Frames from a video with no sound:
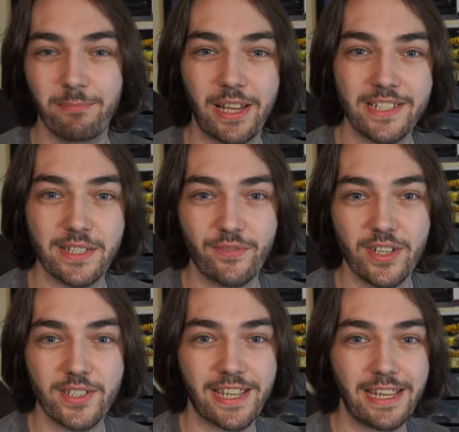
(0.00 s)
Blaze's
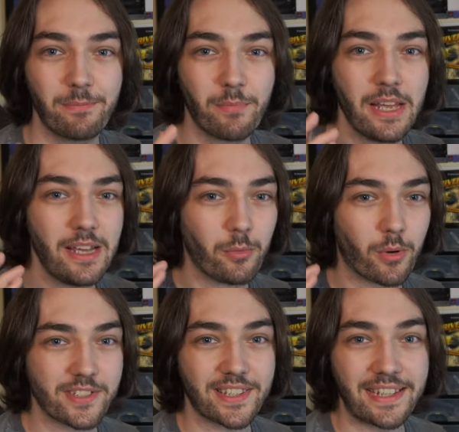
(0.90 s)
first game
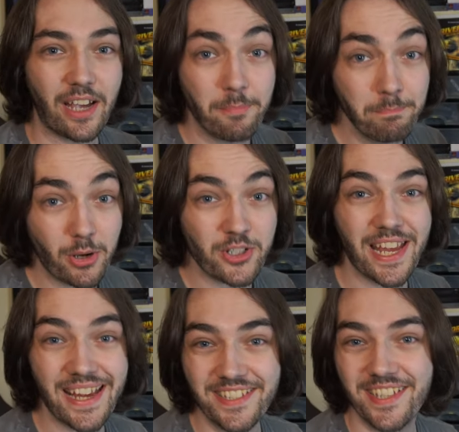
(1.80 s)
was the
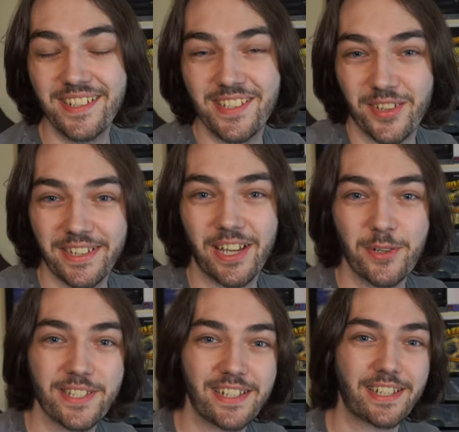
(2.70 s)
much-hated Sonic
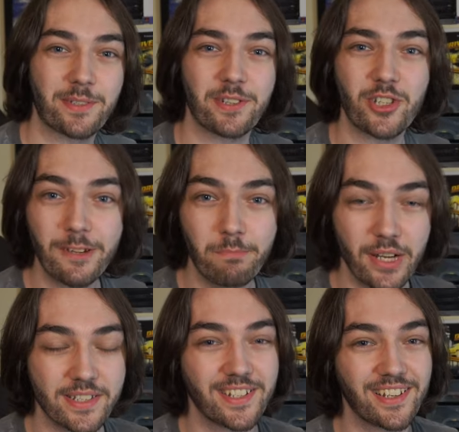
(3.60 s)
06, which I
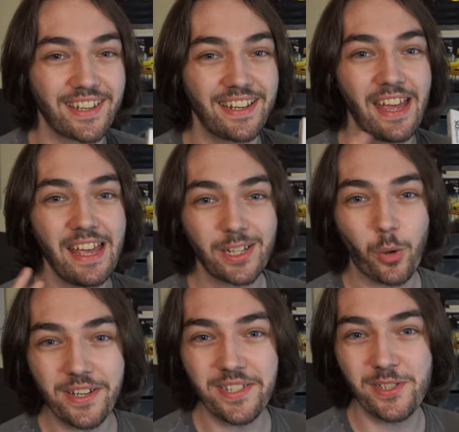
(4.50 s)
personally
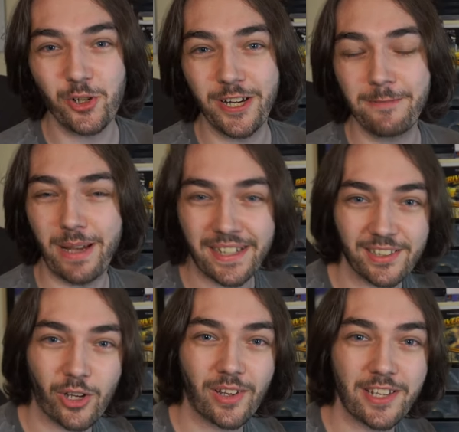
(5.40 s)
quite enjoyed back at
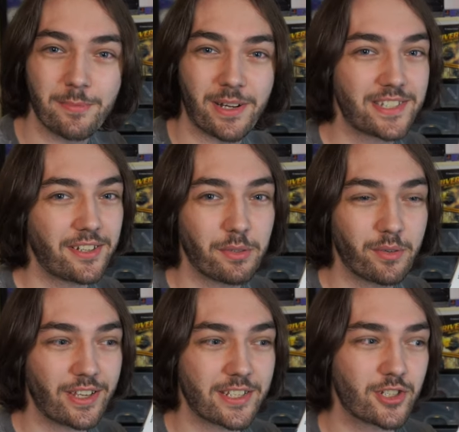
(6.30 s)
college, but I don't know
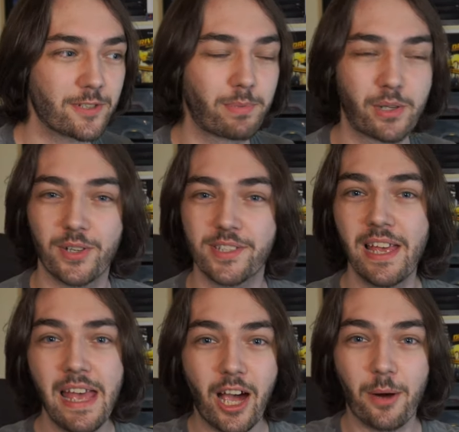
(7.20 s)
if that's just because
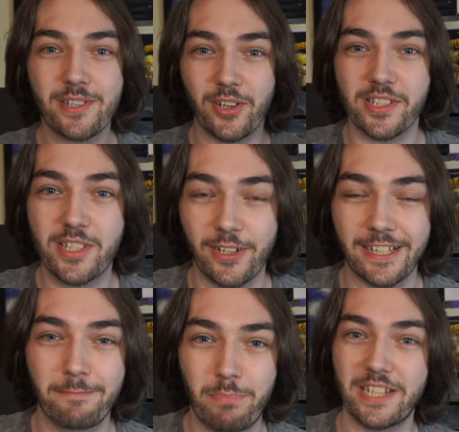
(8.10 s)
I was on a
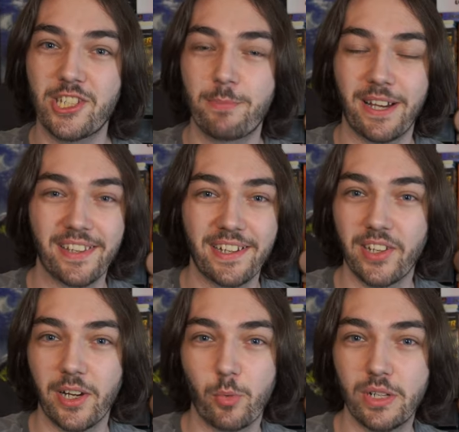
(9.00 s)
Sonic binge back then and
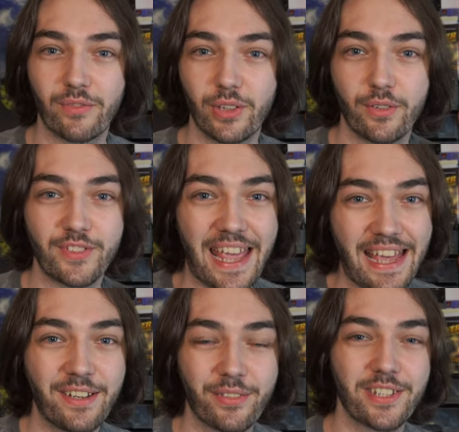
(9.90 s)
I would have loved
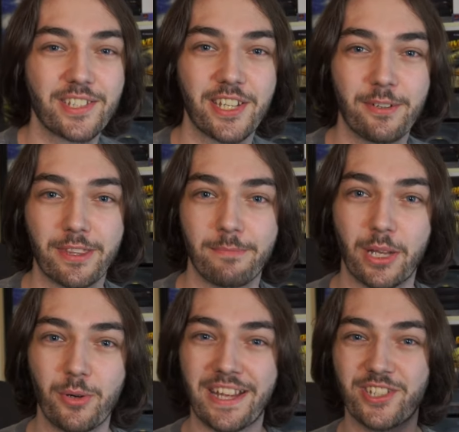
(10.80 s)
anything to do with the
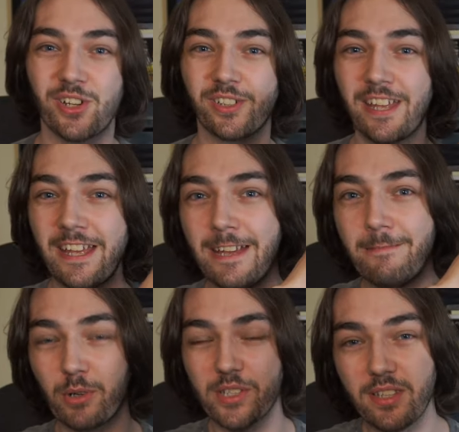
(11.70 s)
Blue Hedgehog.
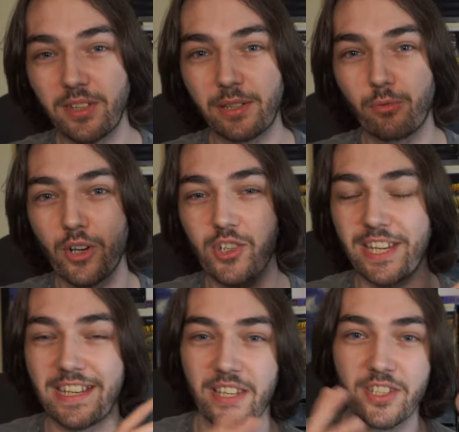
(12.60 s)
But Sonic Rush
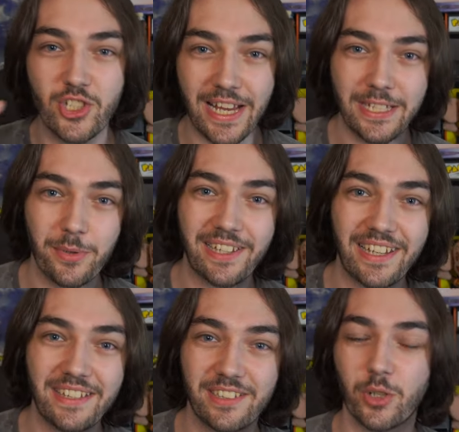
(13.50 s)
is a
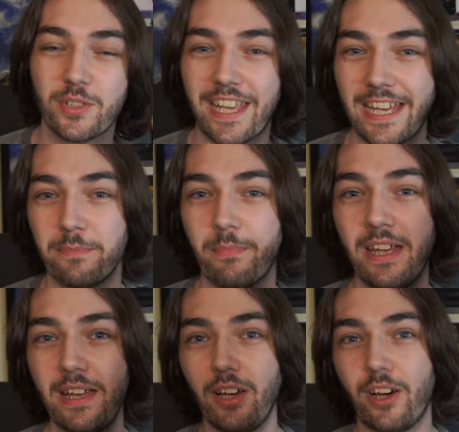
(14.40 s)
genuinely good game.
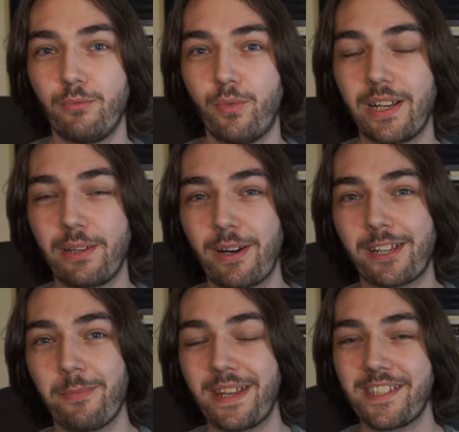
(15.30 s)
I really
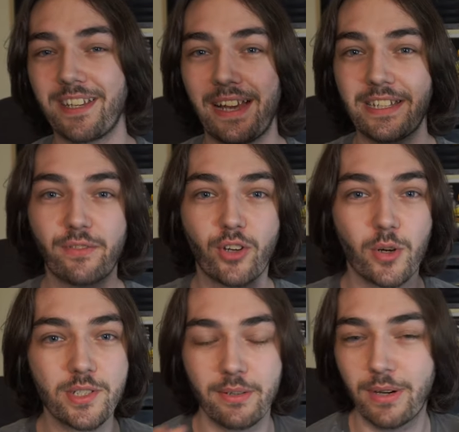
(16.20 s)
recommend it. And of
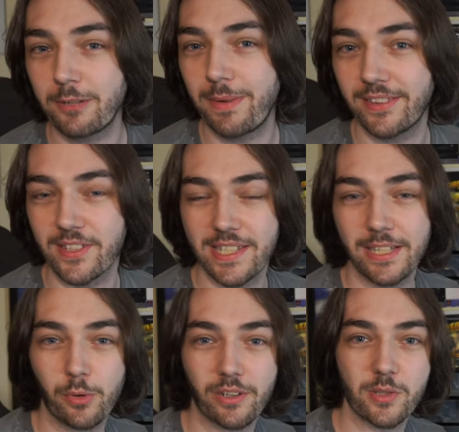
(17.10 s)
course I recommend the
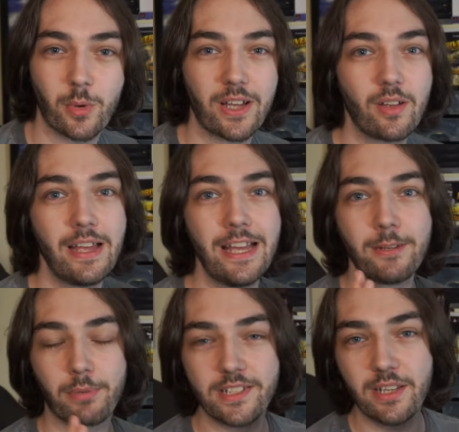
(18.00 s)
sequel as well,
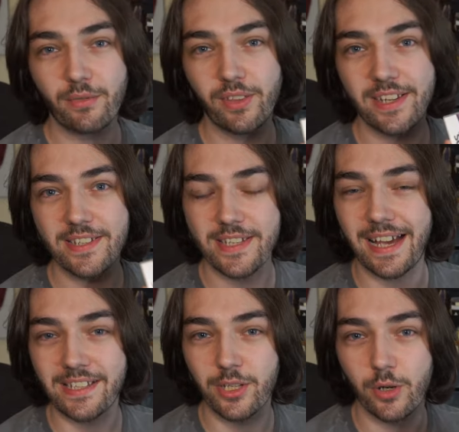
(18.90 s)
but I don't think it's
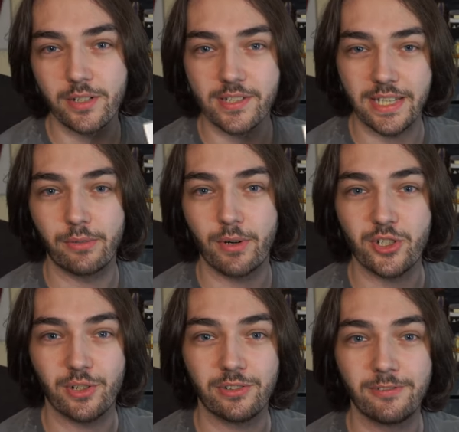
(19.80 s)
as good as the original.